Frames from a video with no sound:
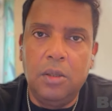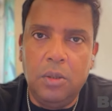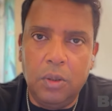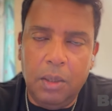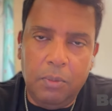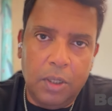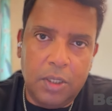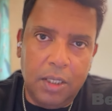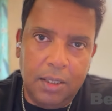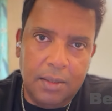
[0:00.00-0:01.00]
Do keep
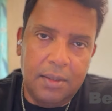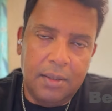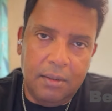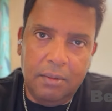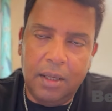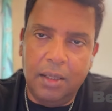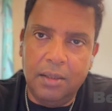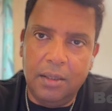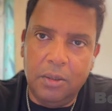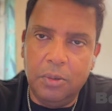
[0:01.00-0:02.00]
watching us and
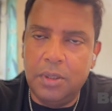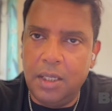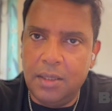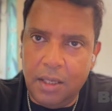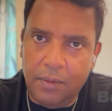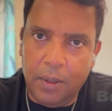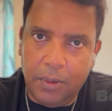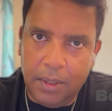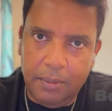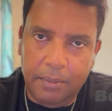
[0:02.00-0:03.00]
do stay safe
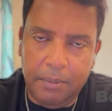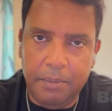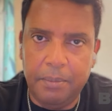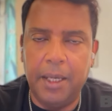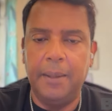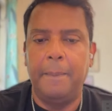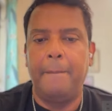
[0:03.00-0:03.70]
out there. Bye.